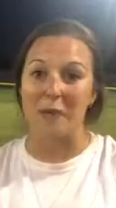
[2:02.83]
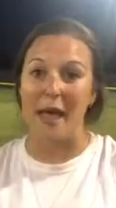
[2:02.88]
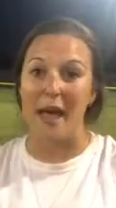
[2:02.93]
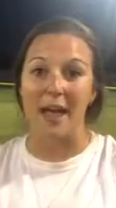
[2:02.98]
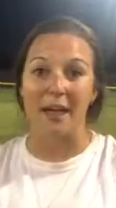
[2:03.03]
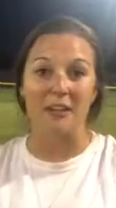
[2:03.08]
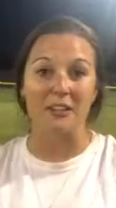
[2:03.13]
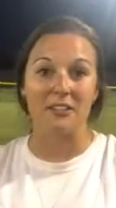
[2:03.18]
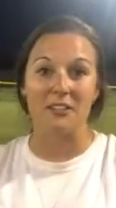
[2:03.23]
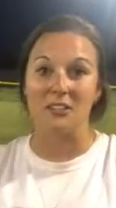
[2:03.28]

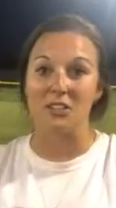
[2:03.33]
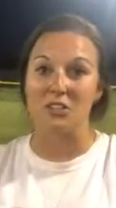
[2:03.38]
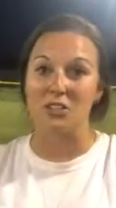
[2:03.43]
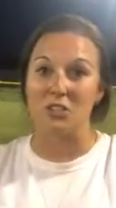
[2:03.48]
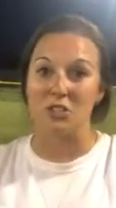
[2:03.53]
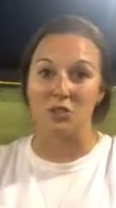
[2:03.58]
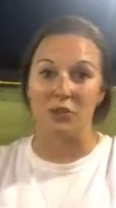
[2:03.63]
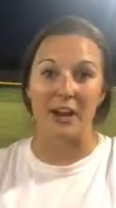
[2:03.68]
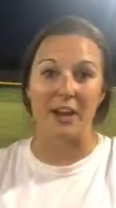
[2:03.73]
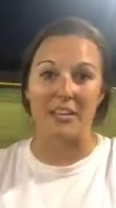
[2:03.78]
back and
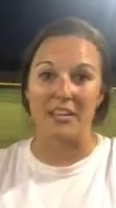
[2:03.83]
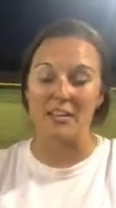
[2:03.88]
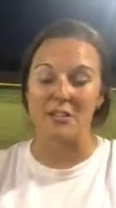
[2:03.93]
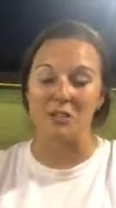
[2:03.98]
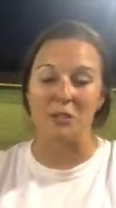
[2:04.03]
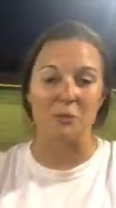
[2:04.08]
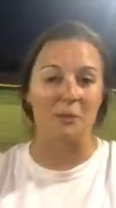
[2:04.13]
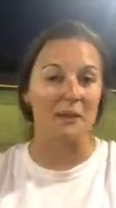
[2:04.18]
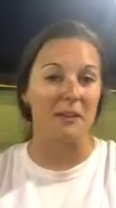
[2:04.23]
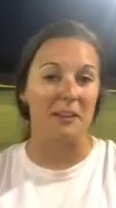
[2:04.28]
she's ready
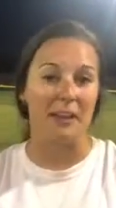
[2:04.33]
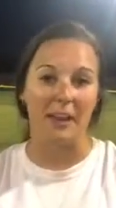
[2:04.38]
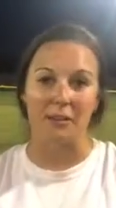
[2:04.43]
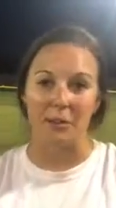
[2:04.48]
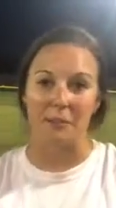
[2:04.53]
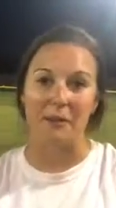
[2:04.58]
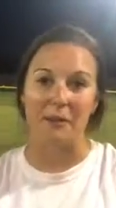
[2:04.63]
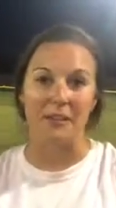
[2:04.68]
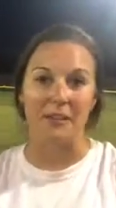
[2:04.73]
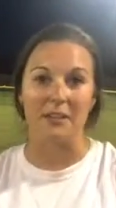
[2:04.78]
each and
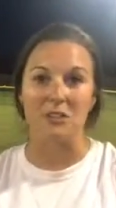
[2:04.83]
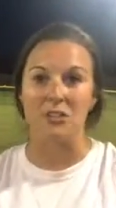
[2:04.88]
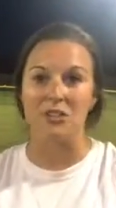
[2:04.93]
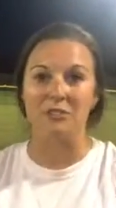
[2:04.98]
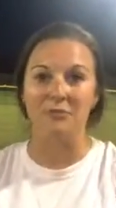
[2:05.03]
every pitch.